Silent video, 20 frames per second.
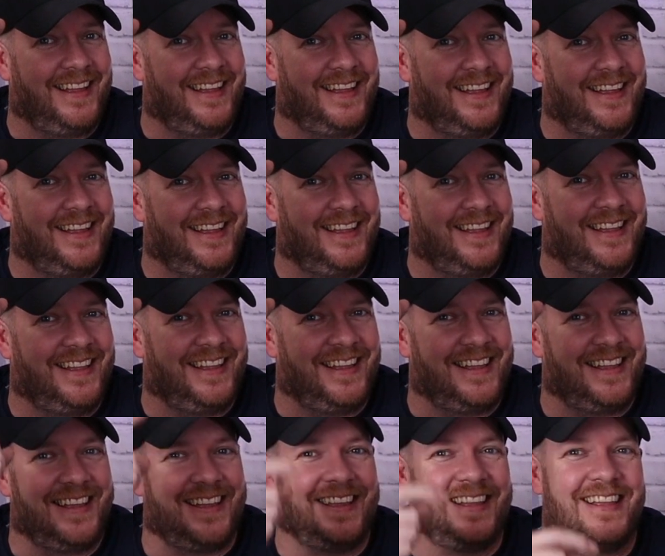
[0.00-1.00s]

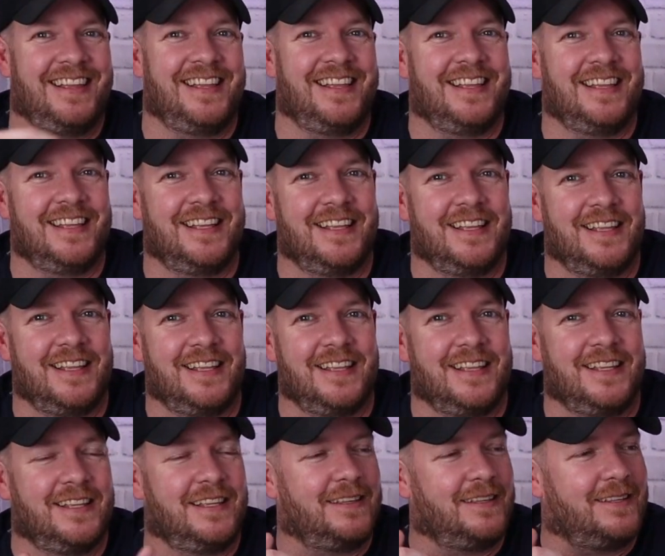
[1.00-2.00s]

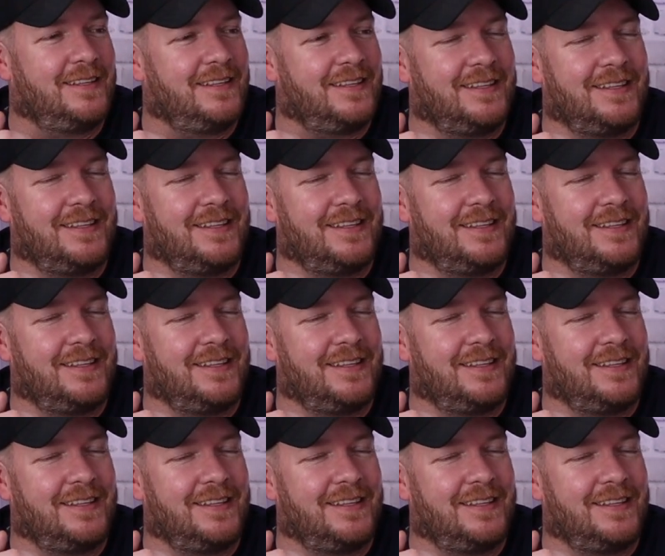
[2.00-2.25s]
The person shown says nothing.